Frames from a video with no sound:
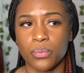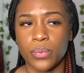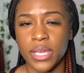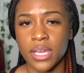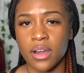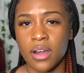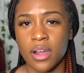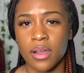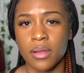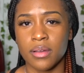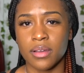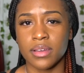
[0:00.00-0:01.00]
We
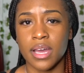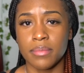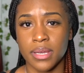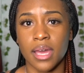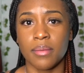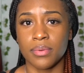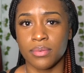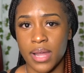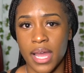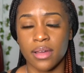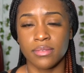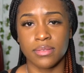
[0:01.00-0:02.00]
are coming up
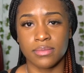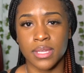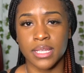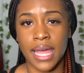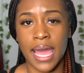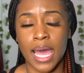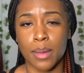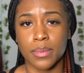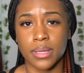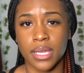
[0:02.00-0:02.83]
around the lap